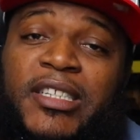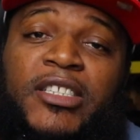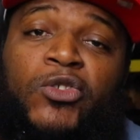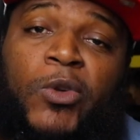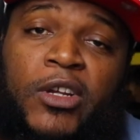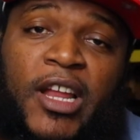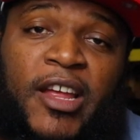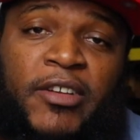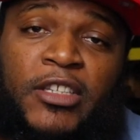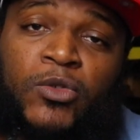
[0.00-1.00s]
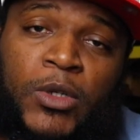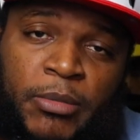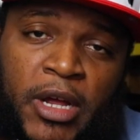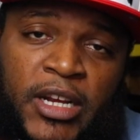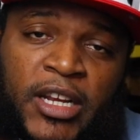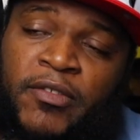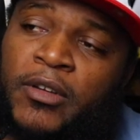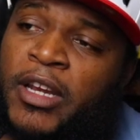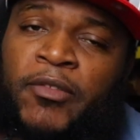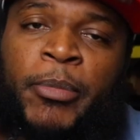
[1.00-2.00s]
Get this real life, get this real money, live a,
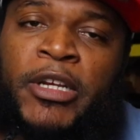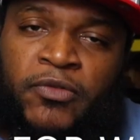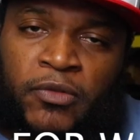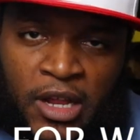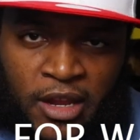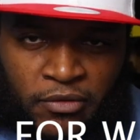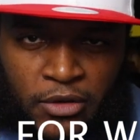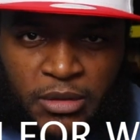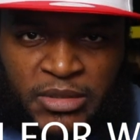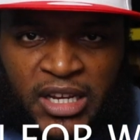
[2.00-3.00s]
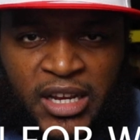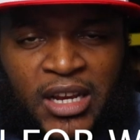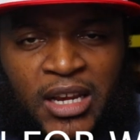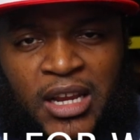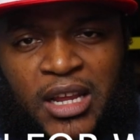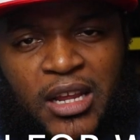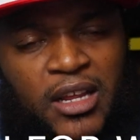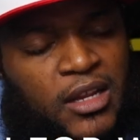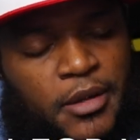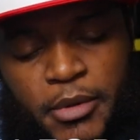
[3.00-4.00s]
live a peaceful life, you know what I'm saying?
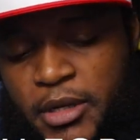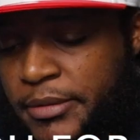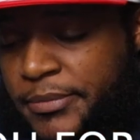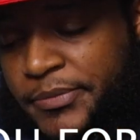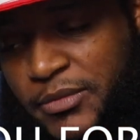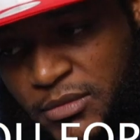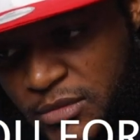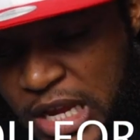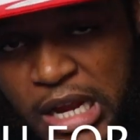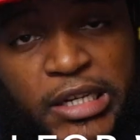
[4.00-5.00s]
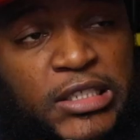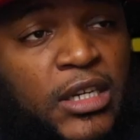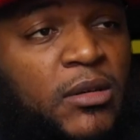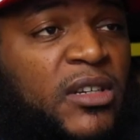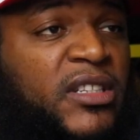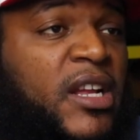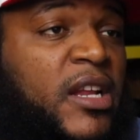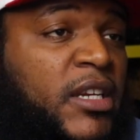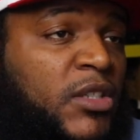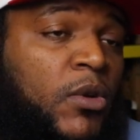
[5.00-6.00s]
But y'all niggas don't want
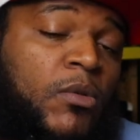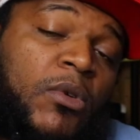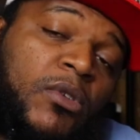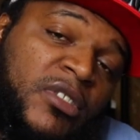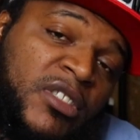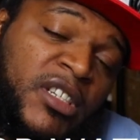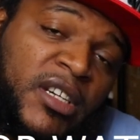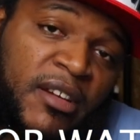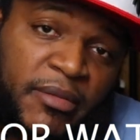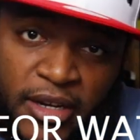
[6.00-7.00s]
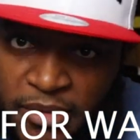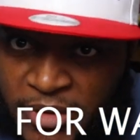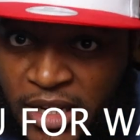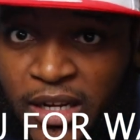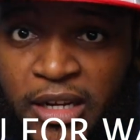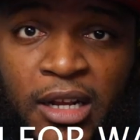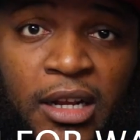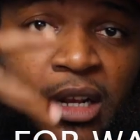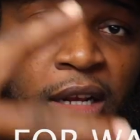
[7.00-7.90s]
that, y'all niggas want war, so shit, come get it, man, love y'all.